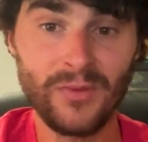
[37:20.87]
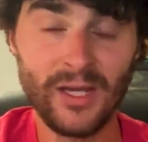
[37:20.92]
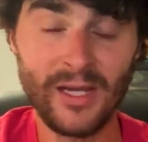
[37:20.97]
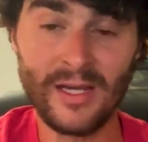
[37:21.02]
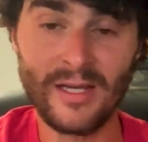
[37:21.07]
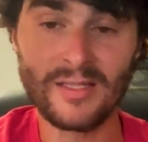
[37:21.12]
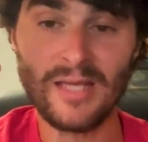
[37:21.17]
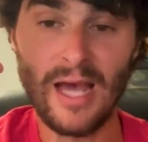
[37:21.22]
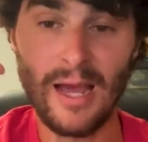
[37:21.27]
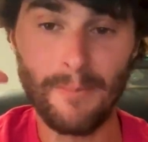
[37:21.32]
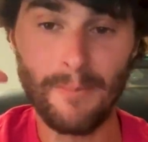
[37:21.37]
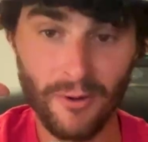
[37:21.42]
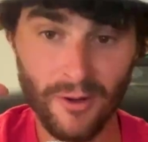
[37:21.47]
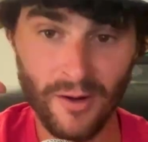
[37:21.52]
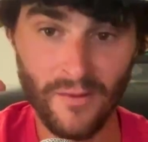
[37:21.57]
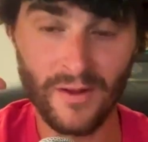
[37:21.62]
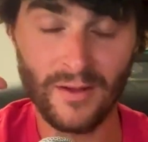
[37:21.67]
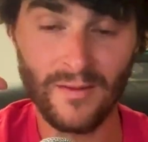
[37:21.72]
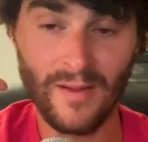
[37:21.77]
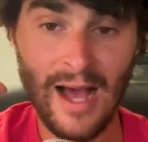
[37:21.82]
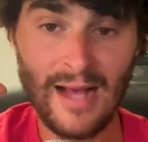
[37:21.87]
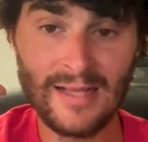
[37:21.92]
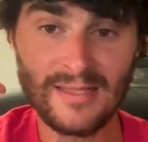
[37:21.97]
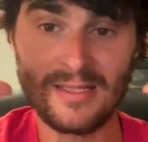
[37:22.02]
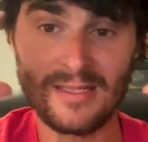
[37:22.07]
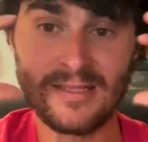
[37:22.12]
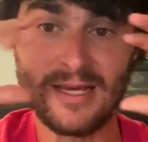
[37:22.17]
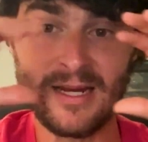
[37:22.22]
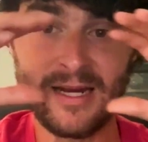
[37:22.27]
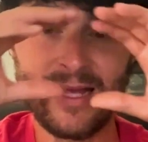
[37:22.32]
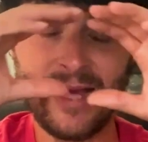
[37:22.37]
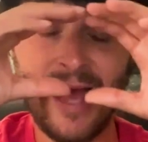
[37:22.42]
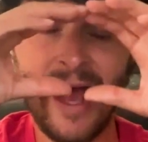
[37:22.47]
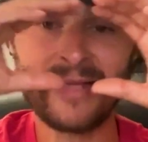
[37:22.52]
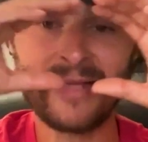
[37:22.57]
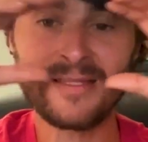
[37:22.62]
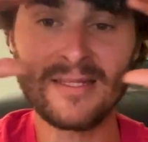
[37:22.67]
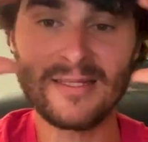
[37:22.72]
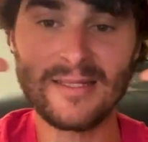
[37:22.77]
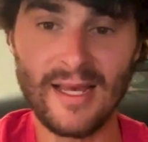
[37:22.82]
is I put on the glasses and it
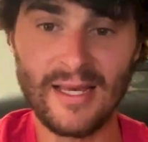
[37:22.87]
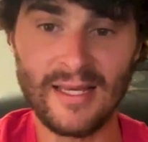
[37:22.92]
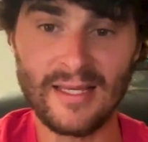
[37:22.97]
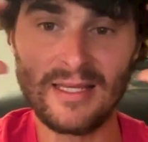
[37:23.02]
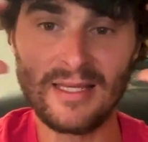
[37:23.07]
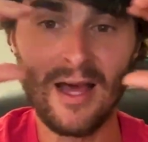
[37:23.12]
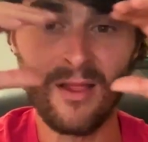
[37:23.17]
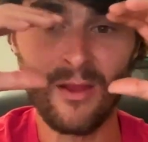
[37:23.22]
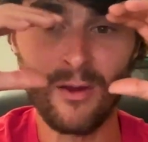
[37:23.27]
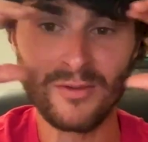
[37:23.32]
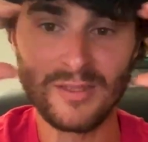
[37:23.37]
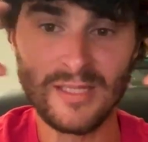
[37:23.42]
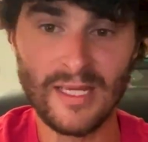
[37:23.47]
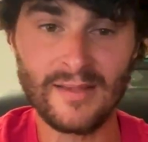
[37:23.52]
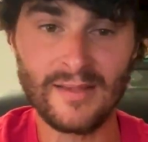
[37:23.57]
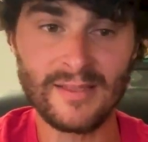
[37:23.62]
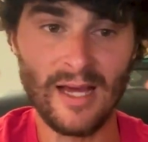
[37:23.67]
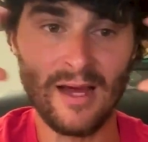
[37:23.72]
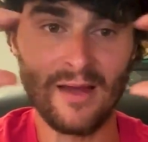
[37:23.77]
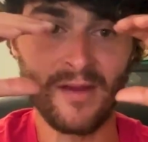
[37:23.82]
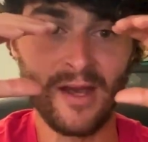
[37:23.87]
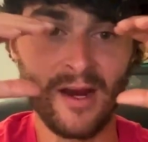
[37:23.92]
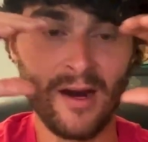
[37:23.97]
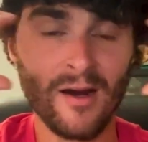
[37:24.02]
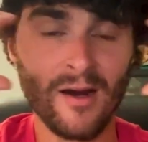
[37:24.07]
has this like yellow tint on there.